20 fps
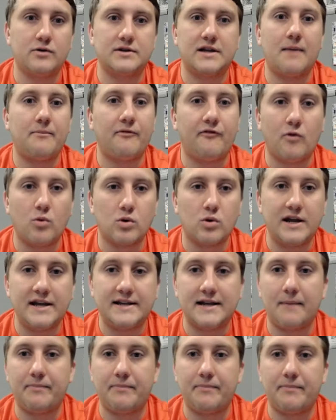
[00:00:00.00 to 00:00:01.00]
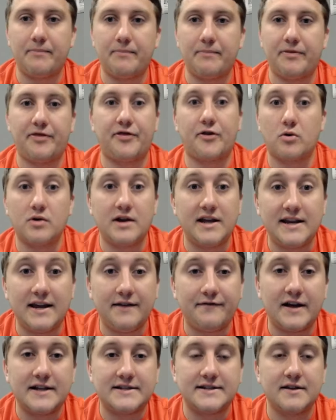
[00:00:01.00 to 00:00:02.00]
top 40, top 30
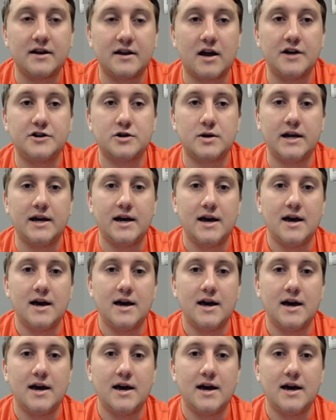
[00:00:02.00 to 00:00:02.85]
defense in the country,